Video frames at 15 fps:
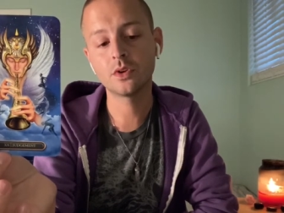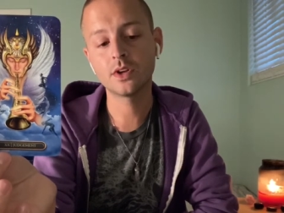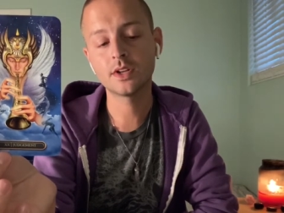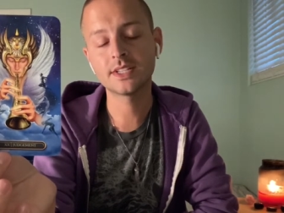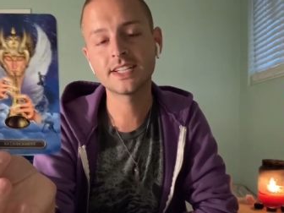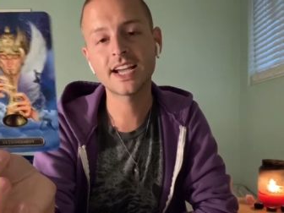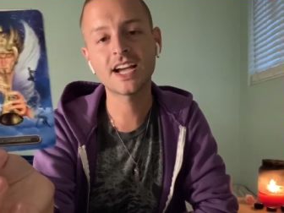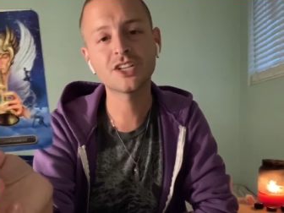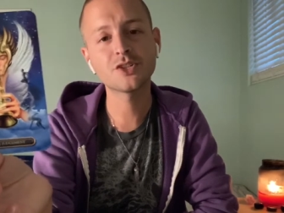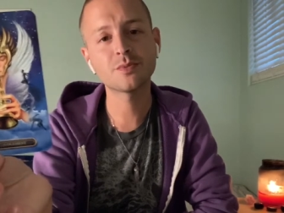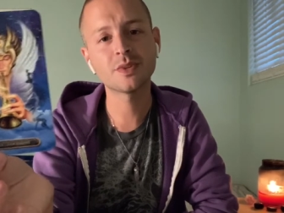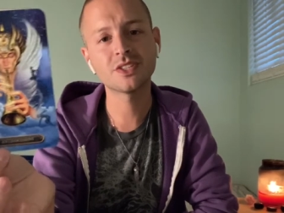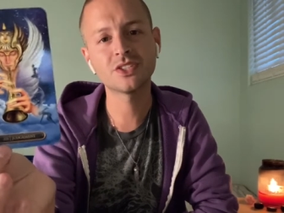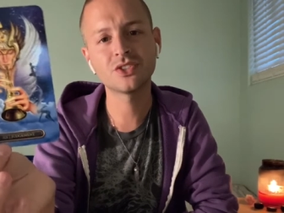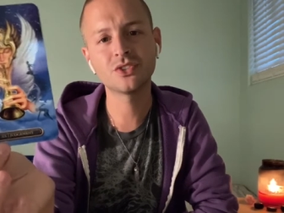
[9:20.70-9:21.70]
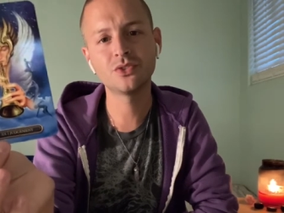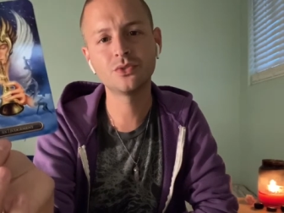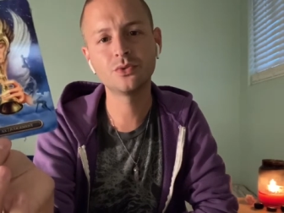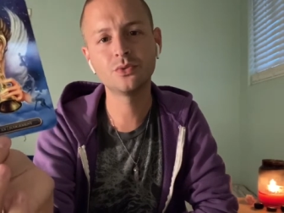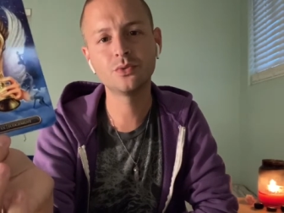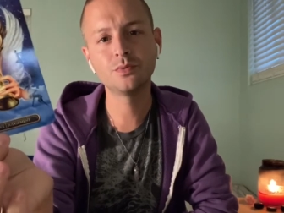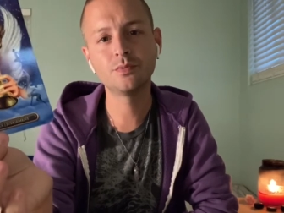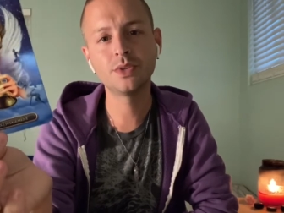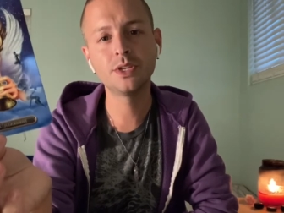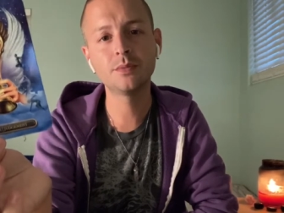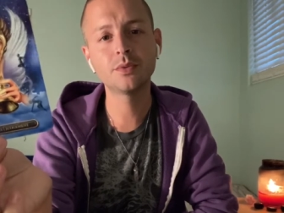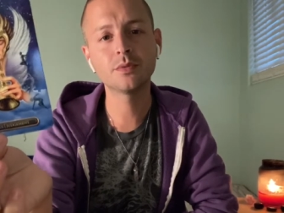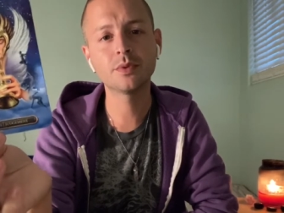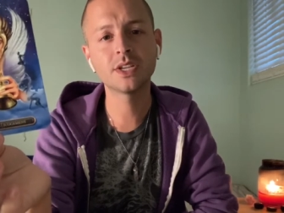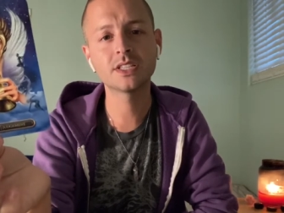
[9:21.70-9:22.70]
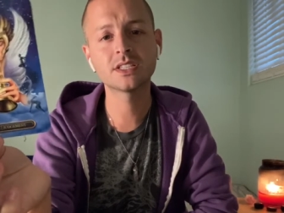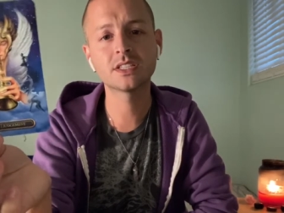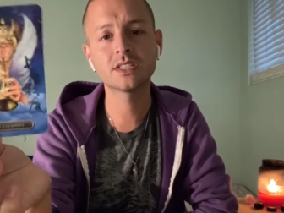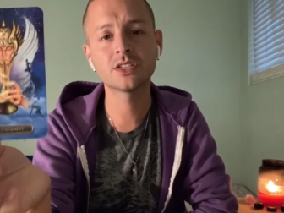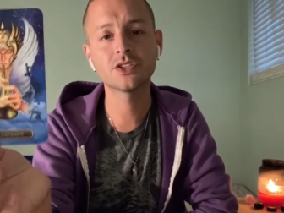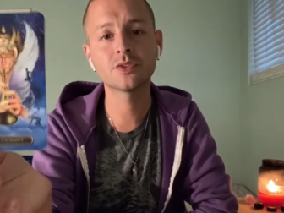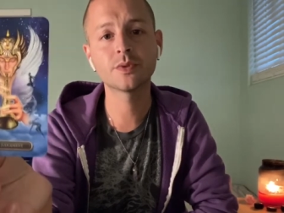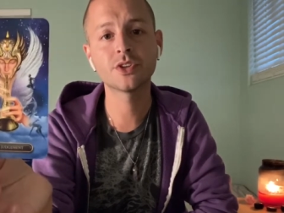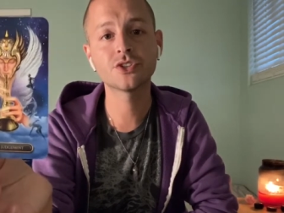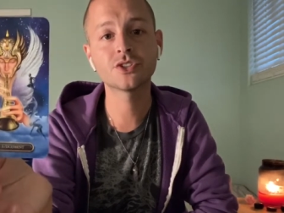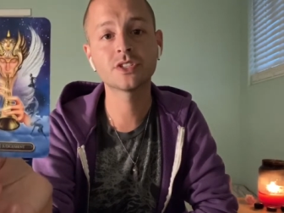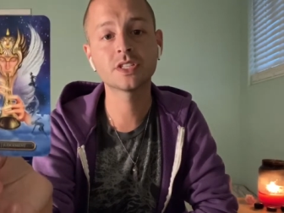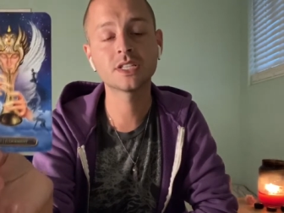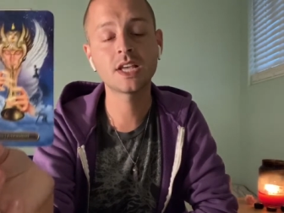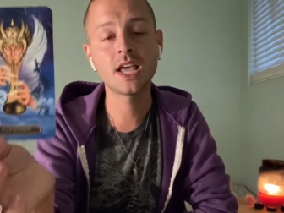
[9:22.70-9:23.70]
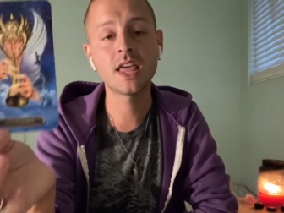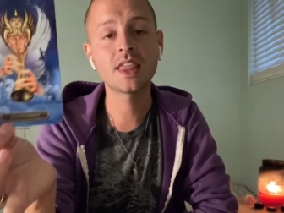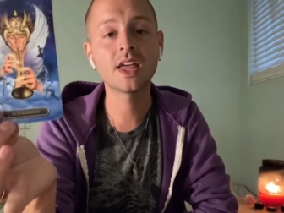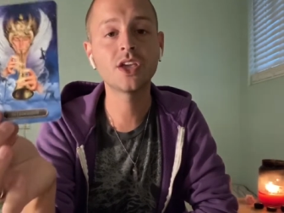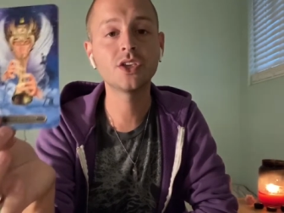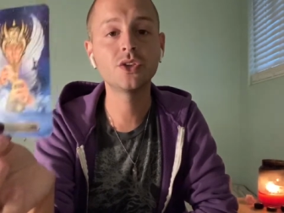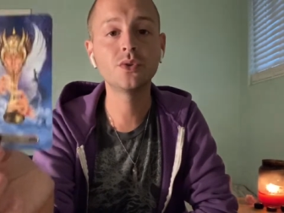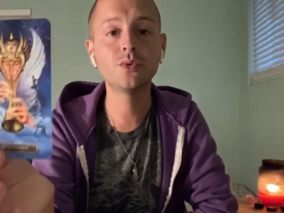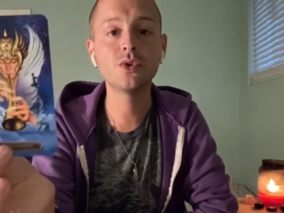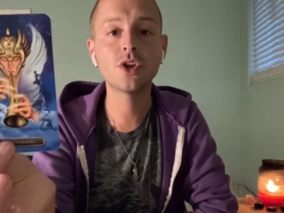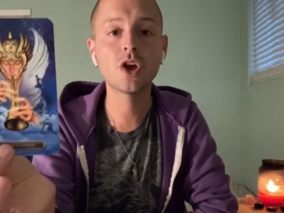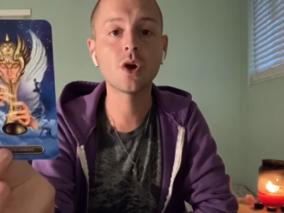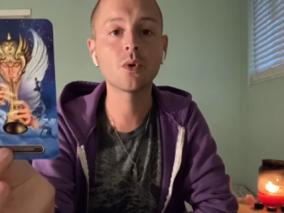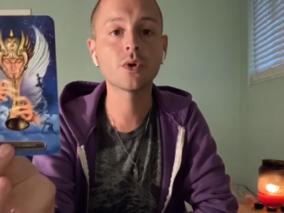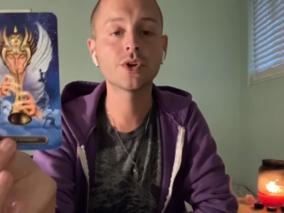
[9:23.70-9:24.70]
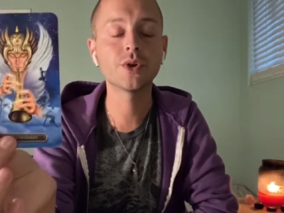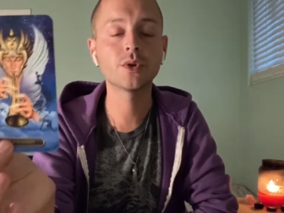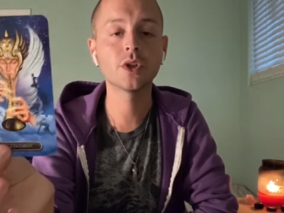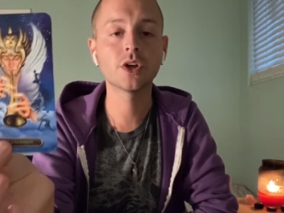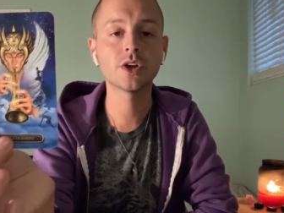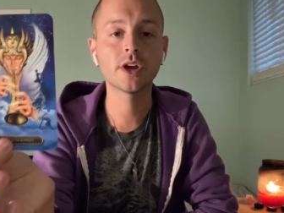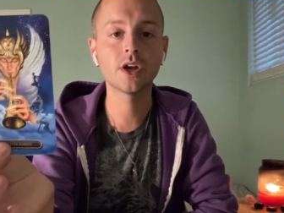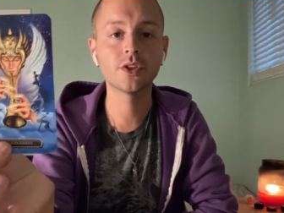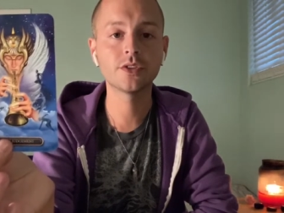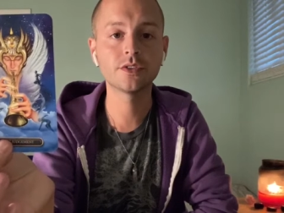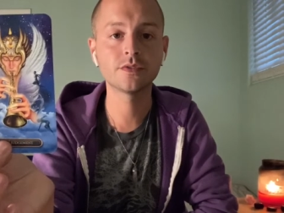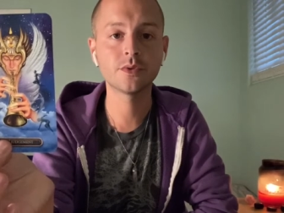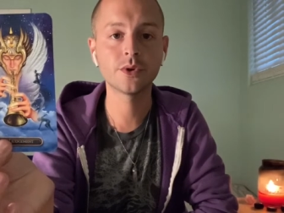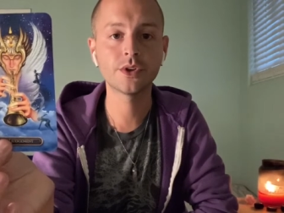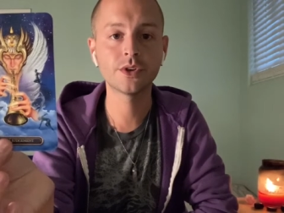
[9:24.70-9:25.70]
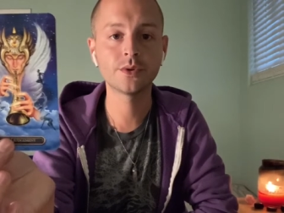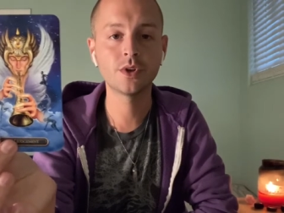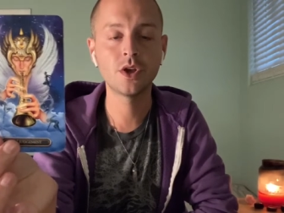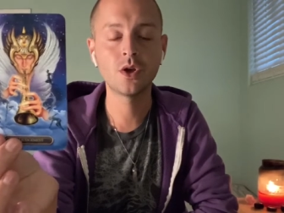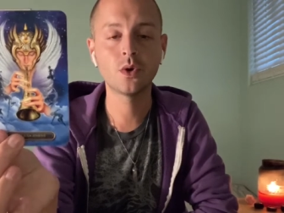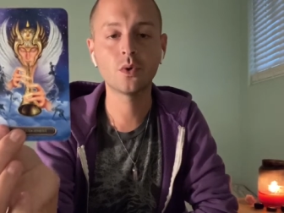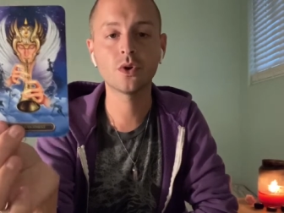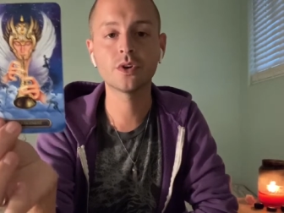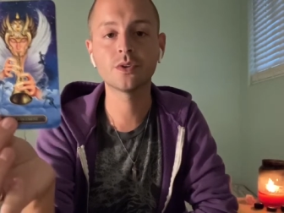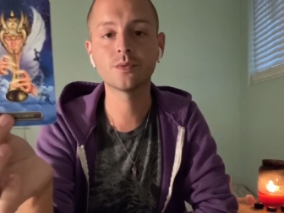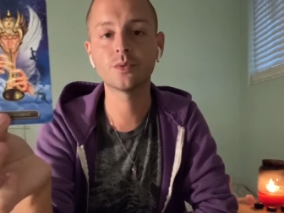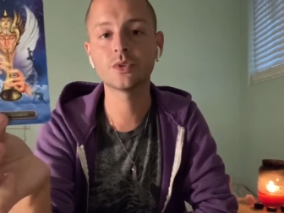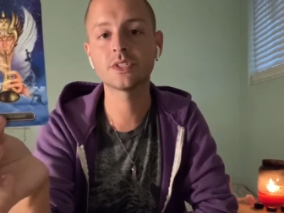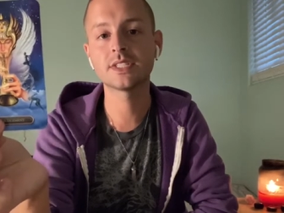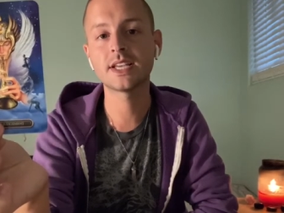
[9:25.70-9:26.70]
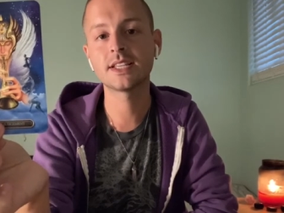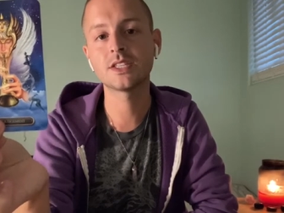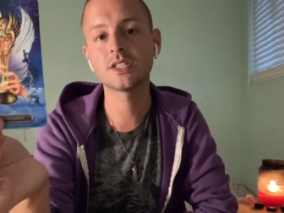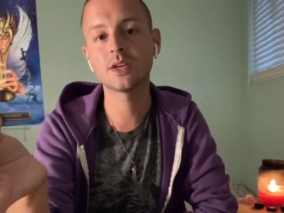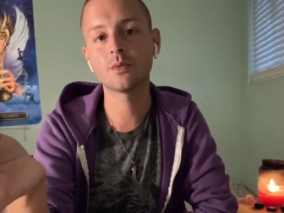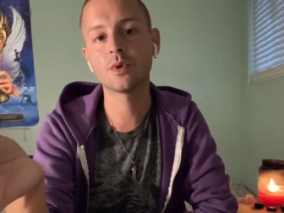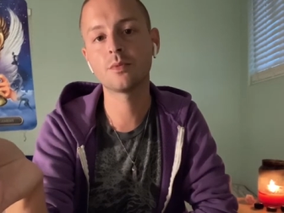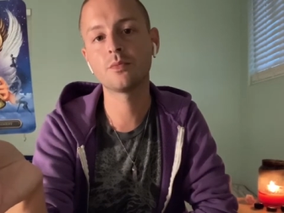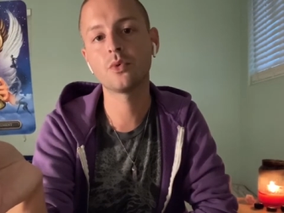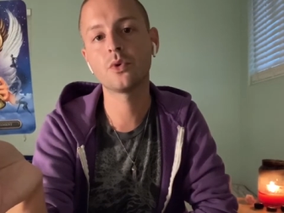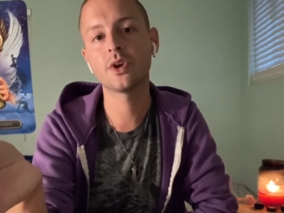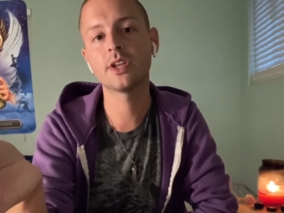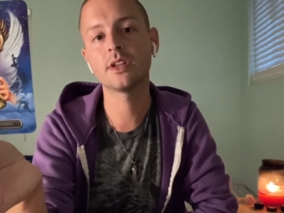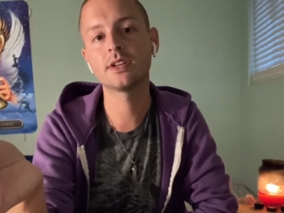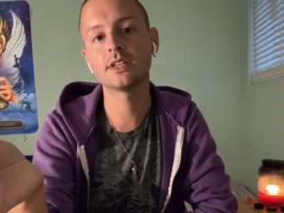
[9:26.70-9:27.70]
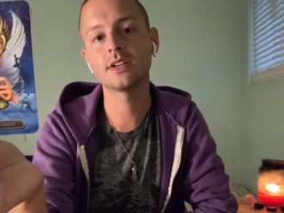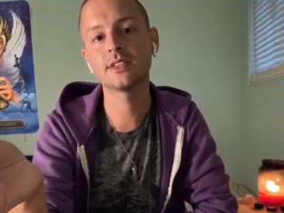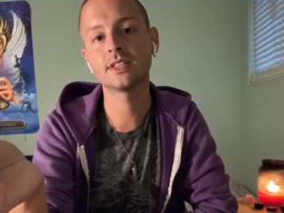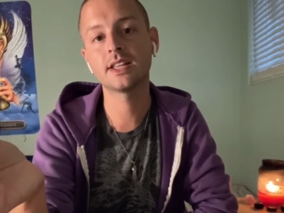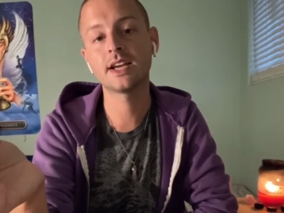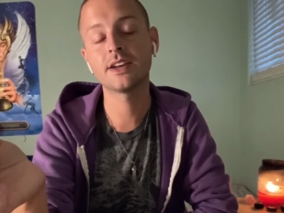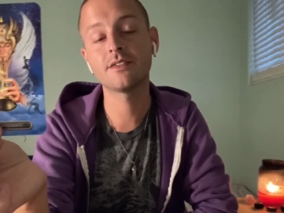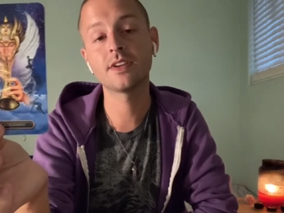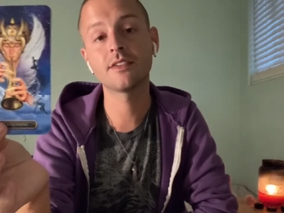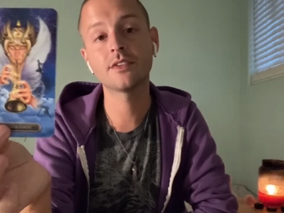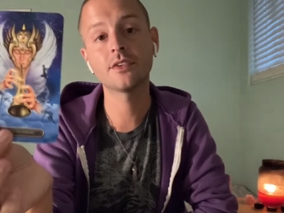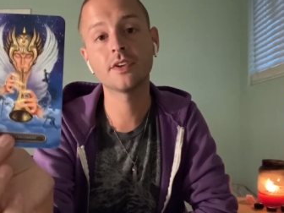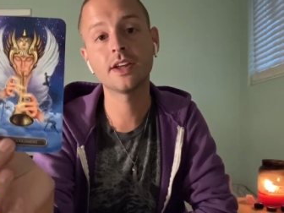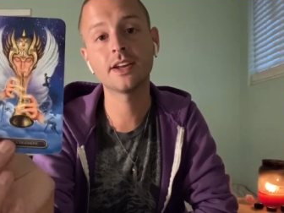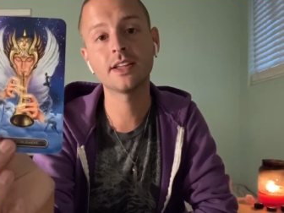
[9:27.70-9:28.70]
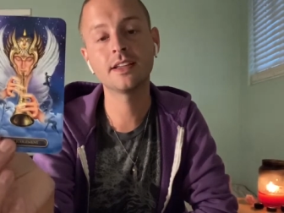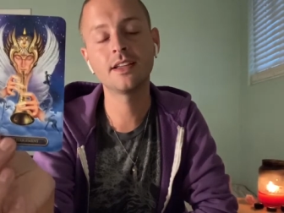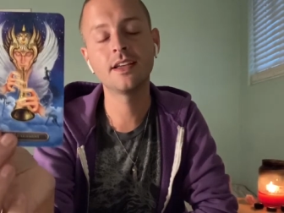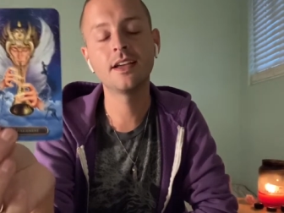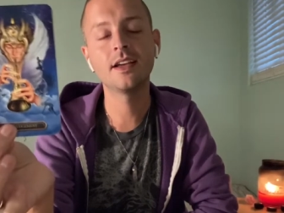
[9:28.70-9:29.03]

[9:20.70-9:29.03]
attachments to people, places, and situations that you know are no longer healthy for you or will sense at one point down the line if you haven't already